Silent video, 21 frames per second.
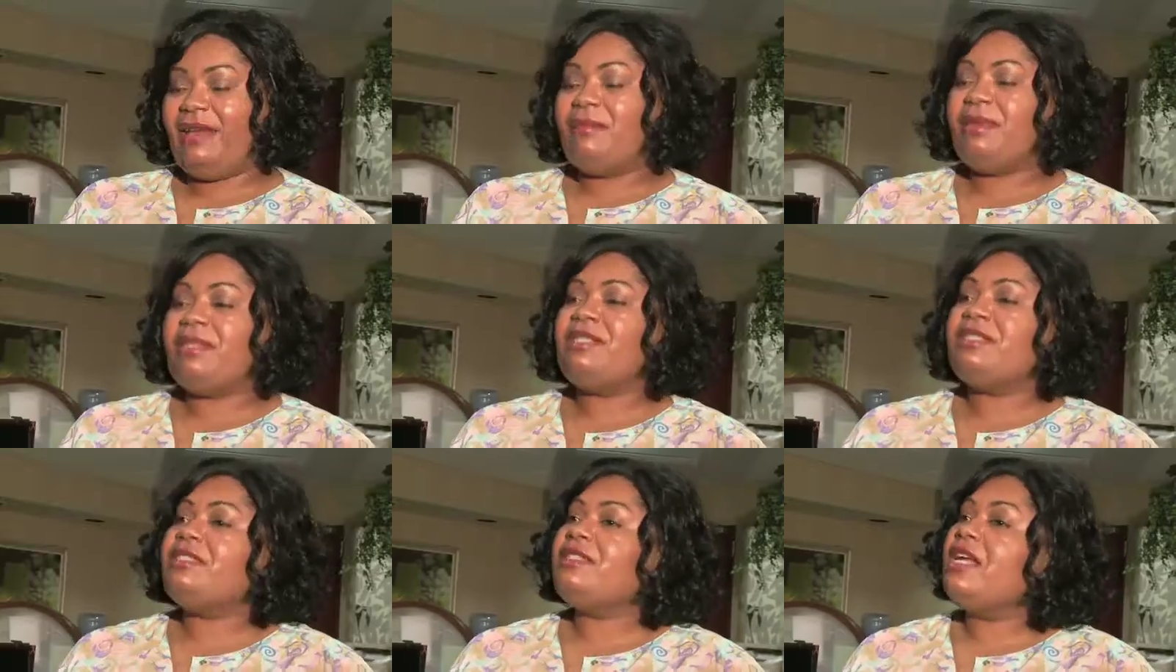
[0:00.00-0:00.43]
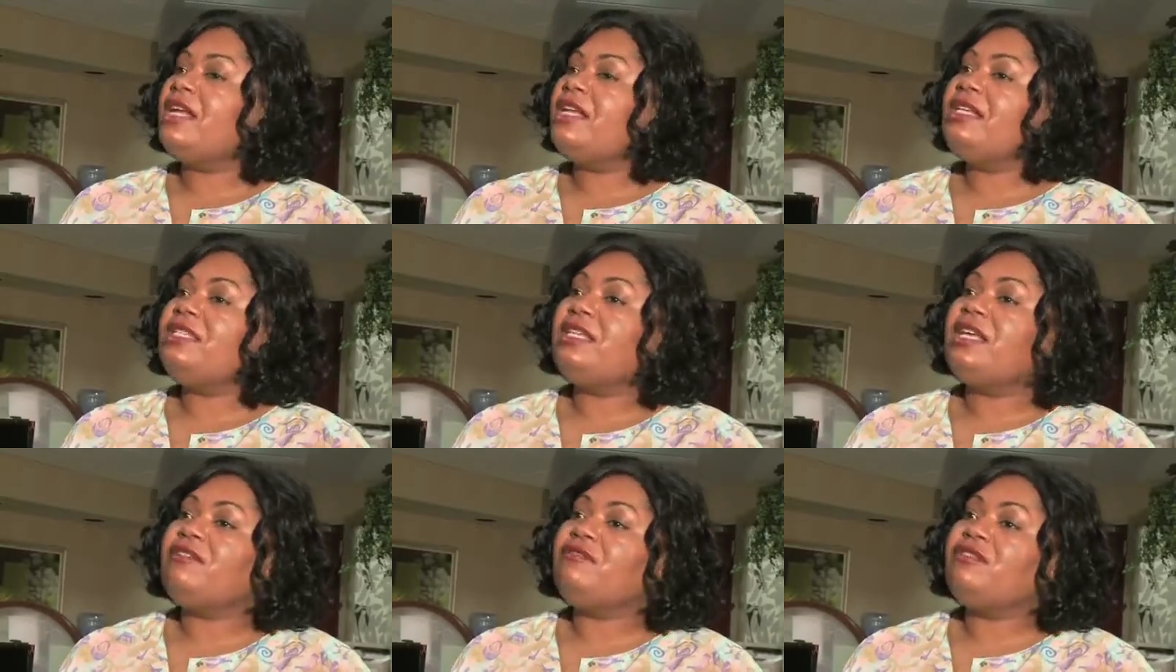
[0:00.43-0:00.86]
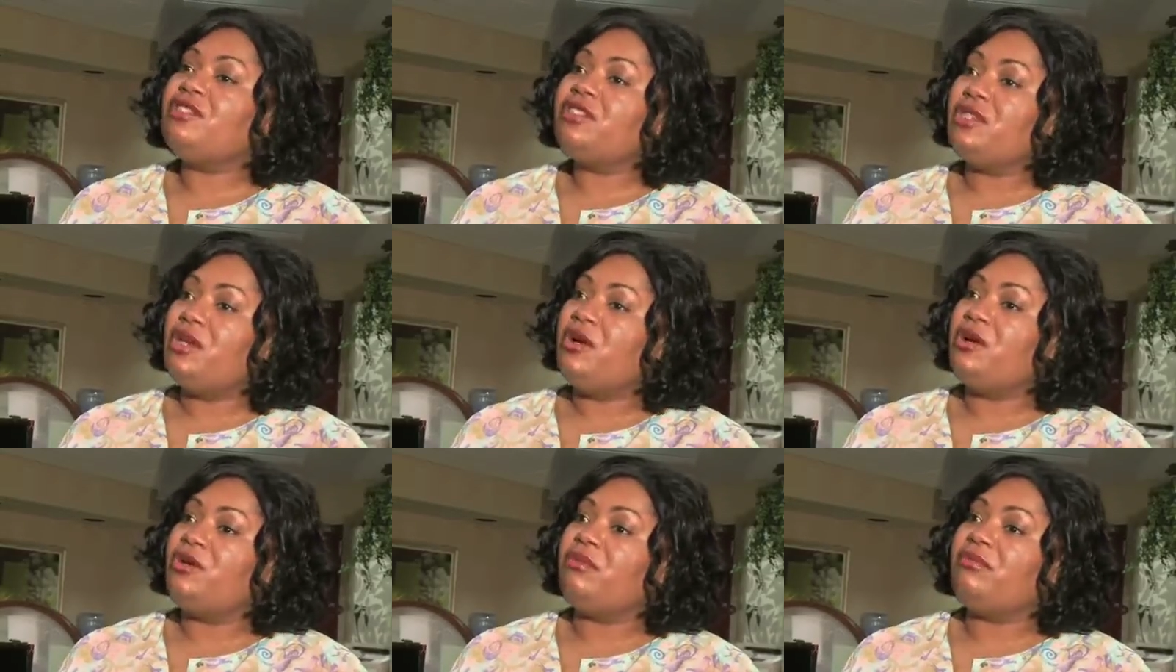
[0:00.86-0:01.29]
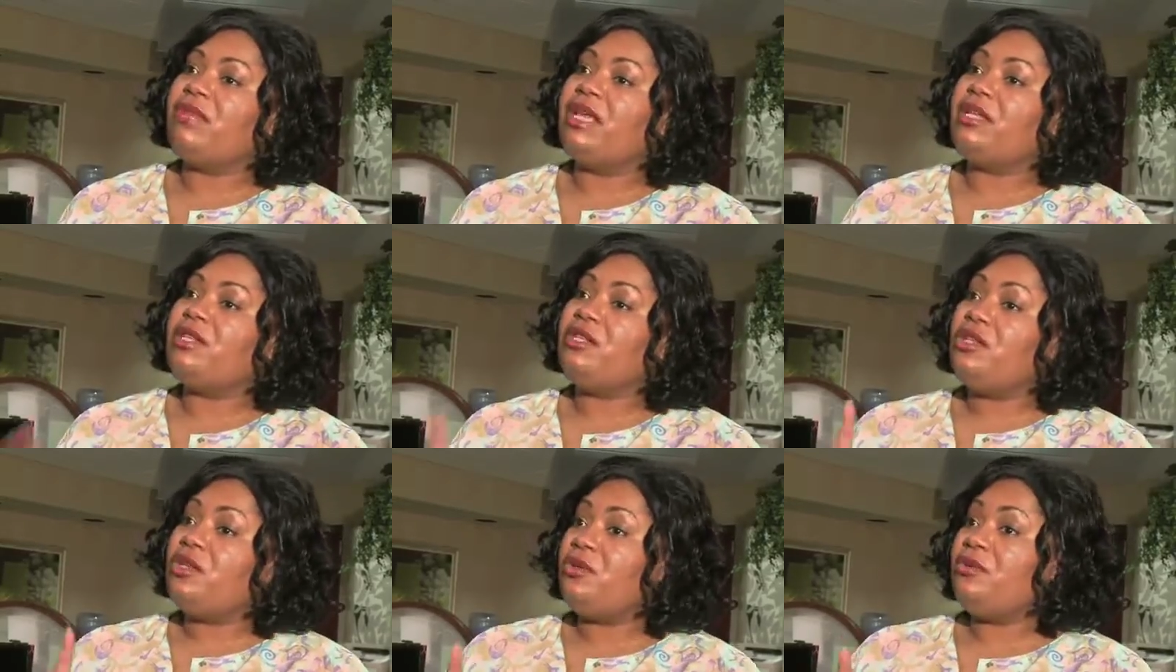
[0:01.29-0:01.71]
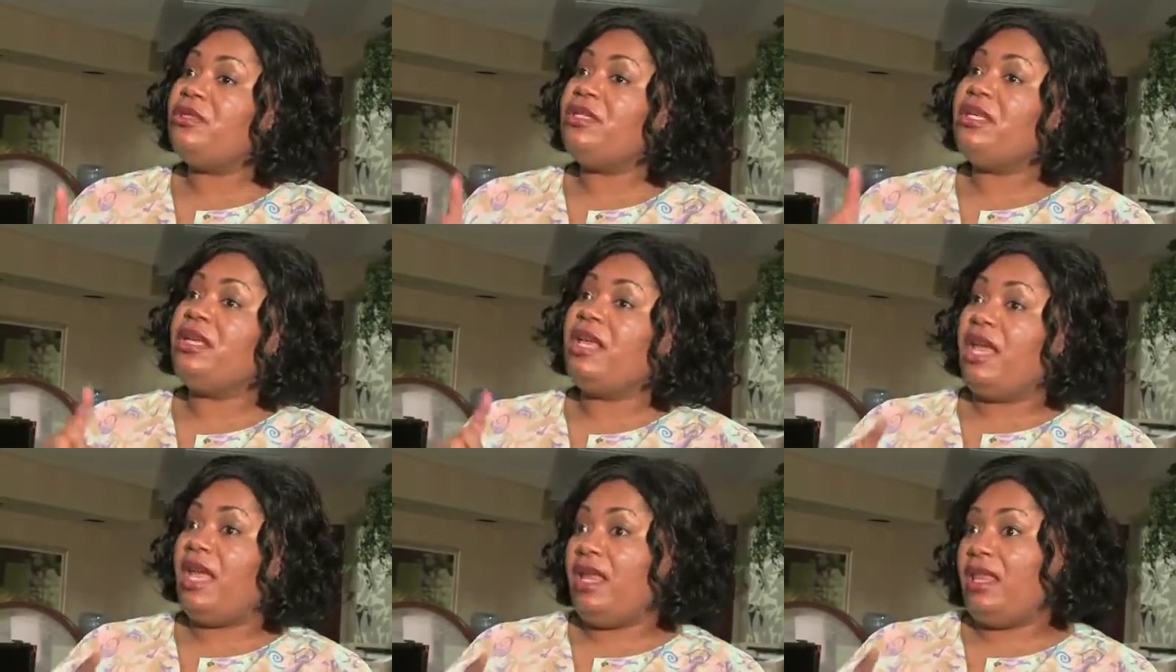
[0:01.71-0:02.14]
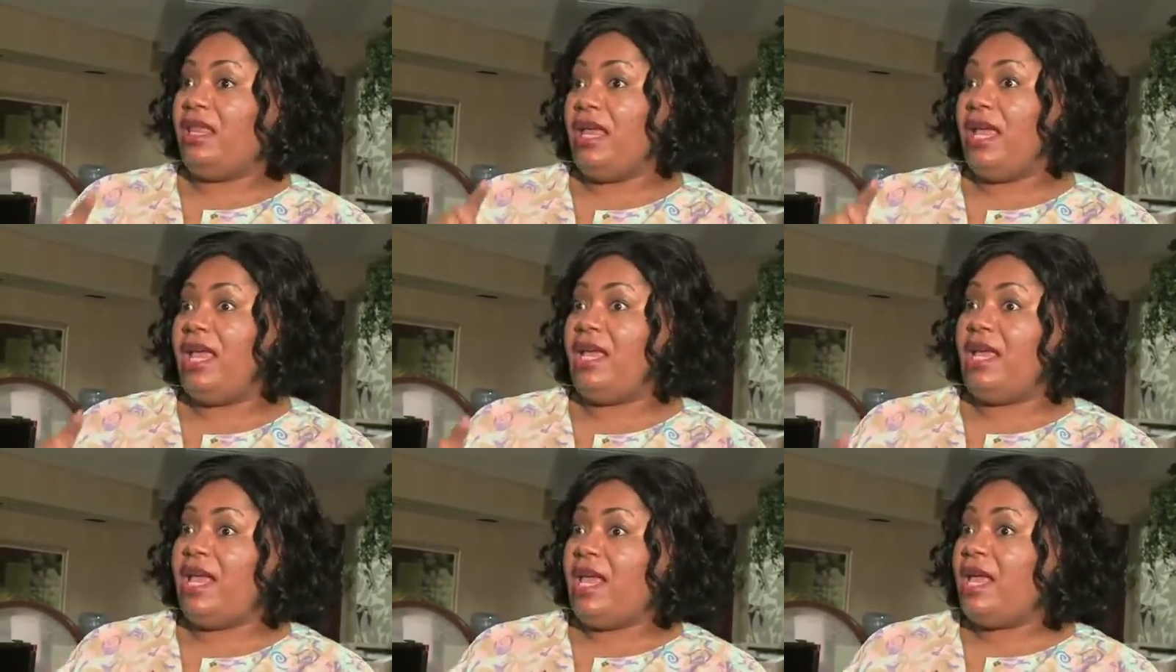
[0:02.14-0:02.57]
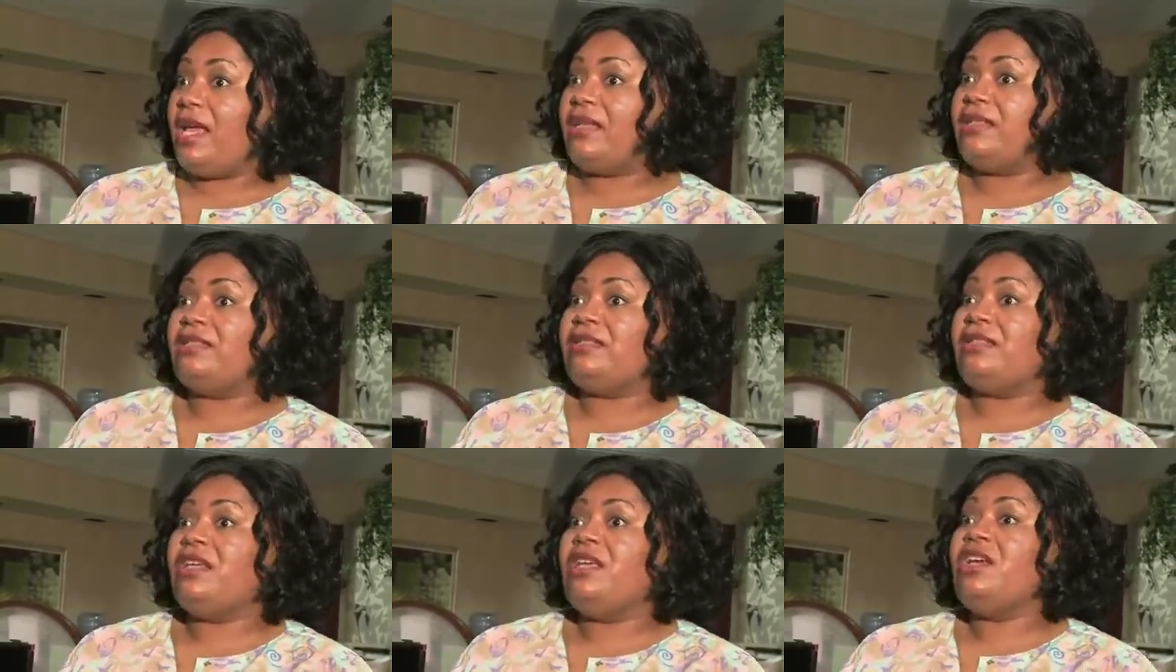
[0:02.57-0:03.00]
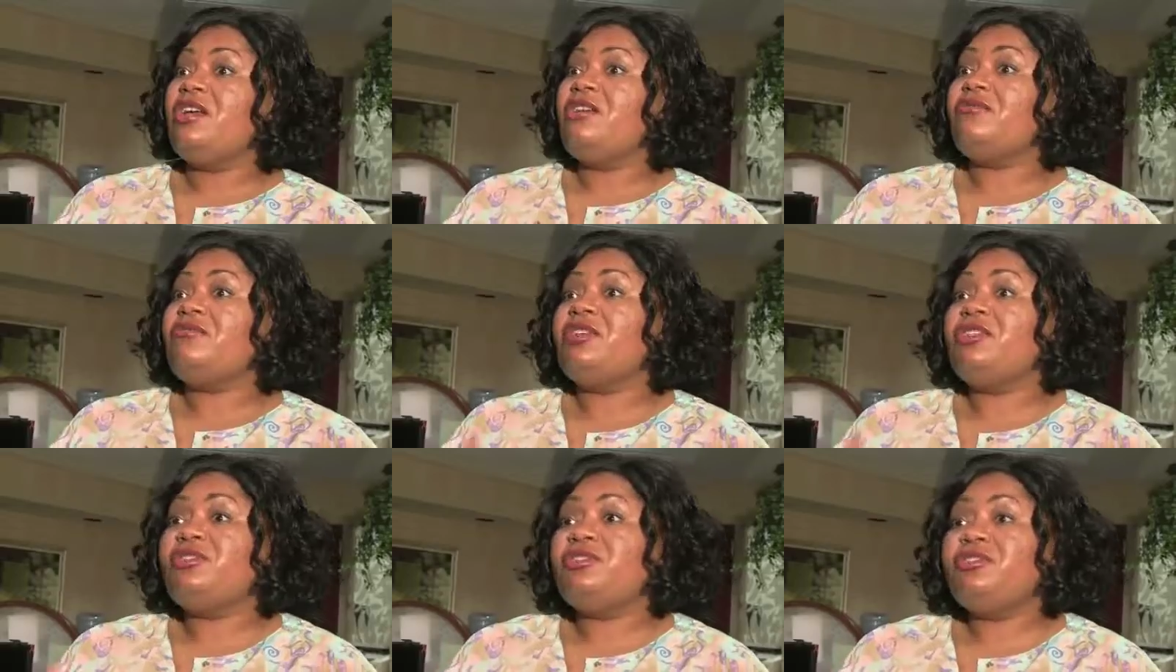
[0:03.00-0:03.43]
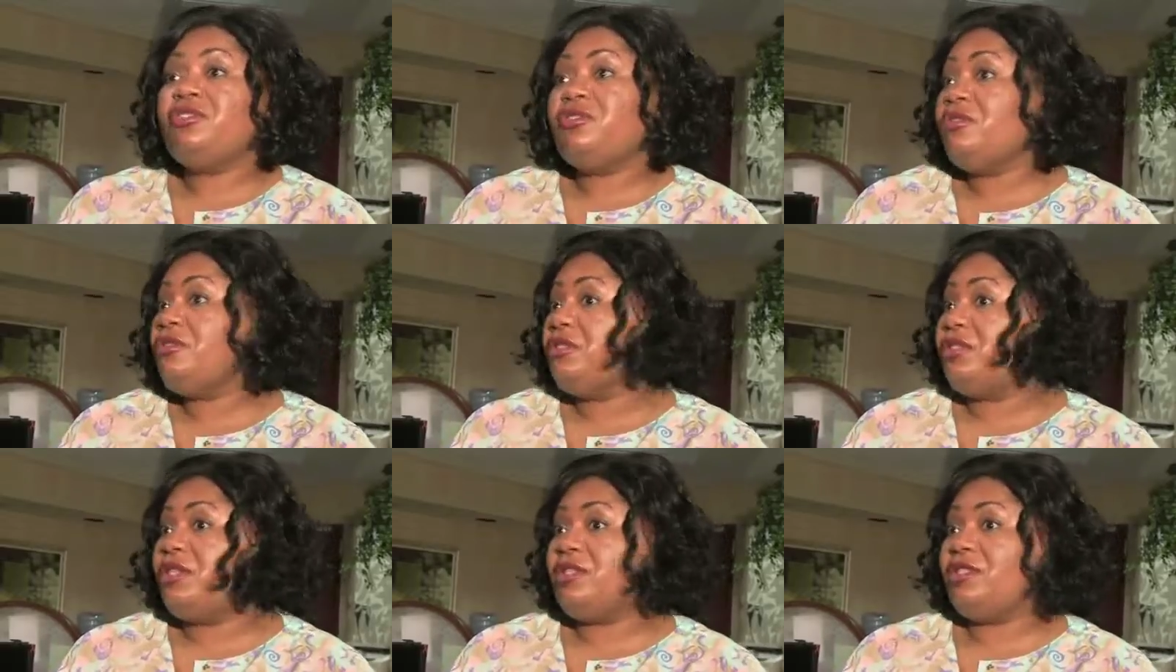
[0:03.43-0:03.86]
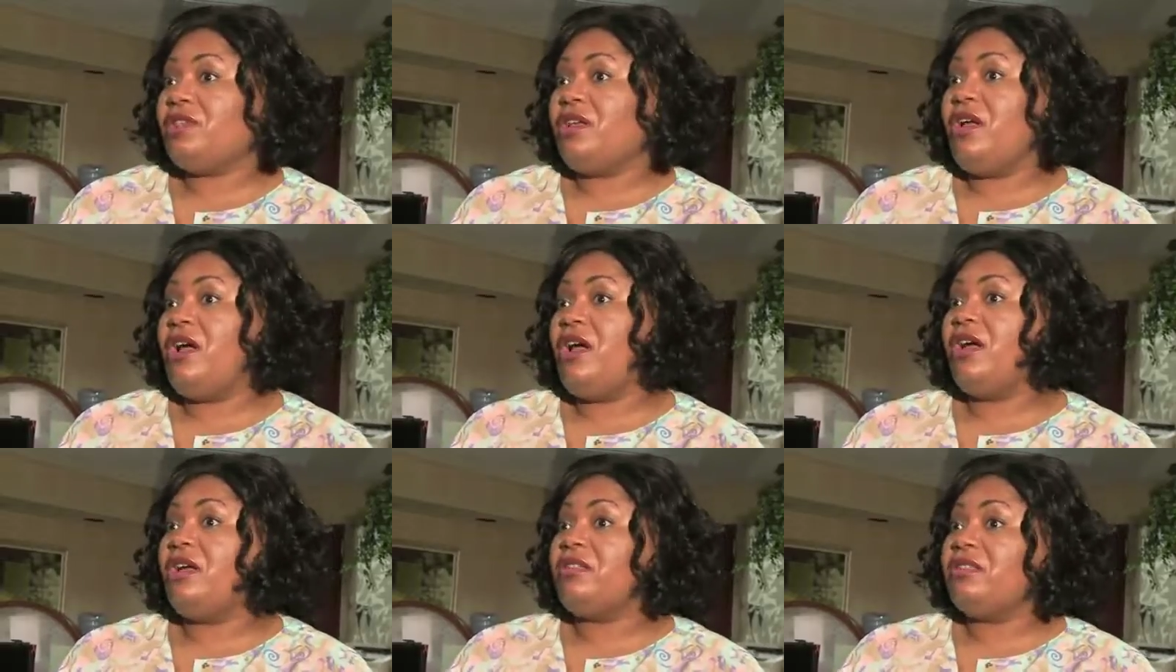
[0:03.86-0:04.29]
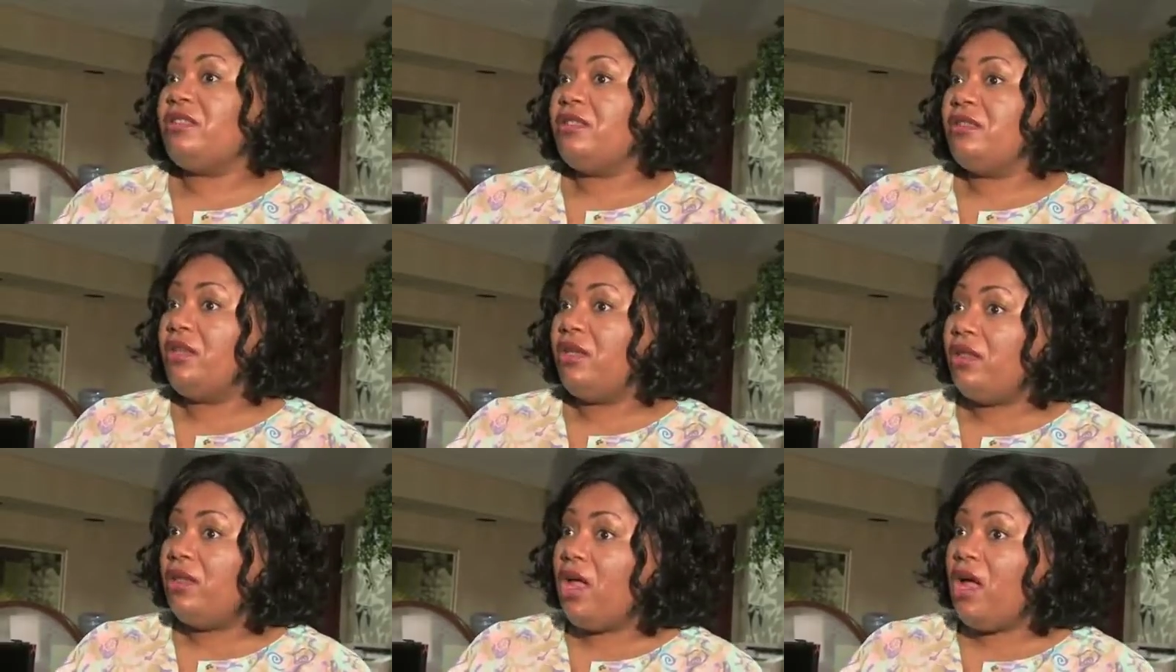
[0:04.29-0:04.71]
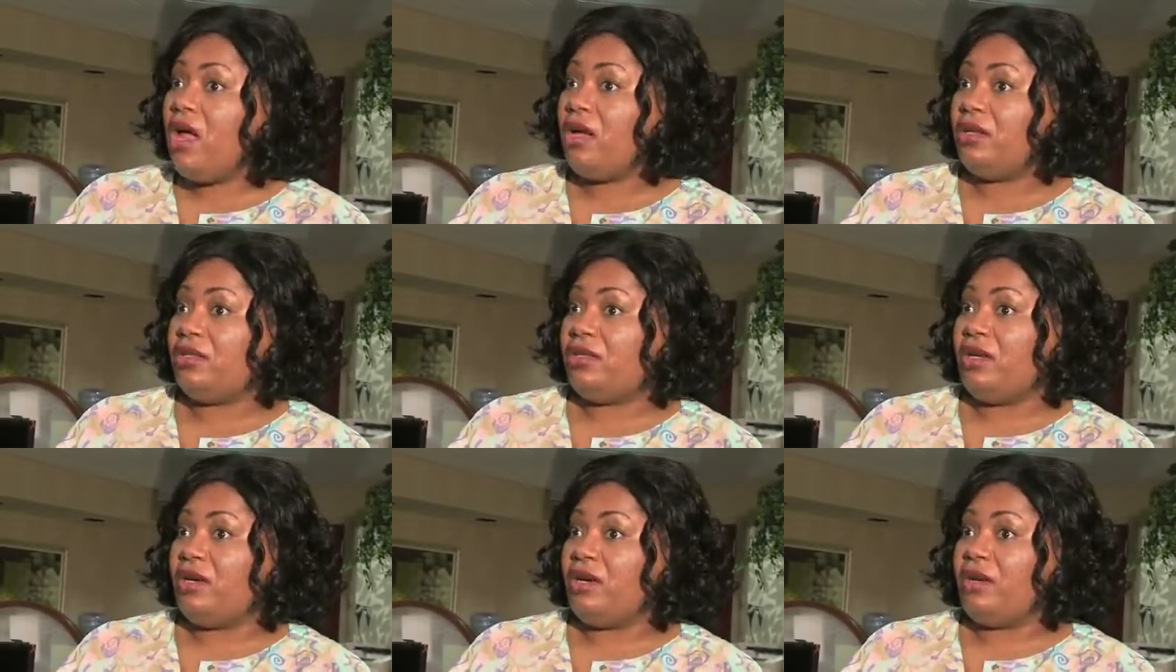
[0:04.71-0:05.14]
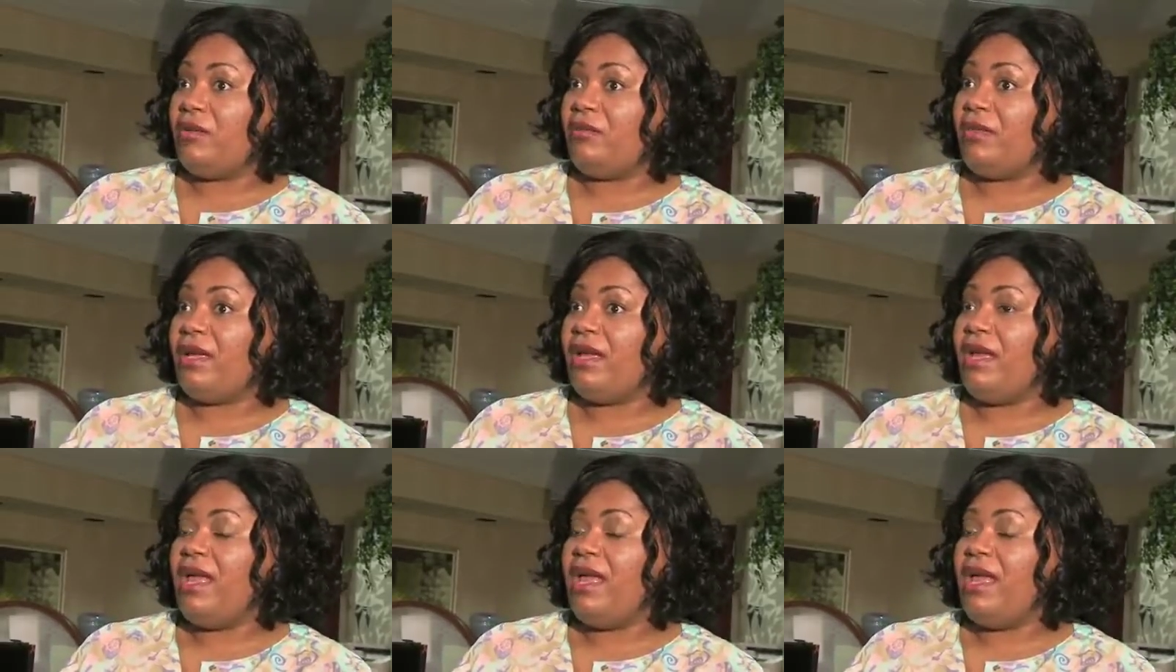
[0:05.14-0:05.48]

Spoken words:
but studies have shown that using LAS reduces costs in the long term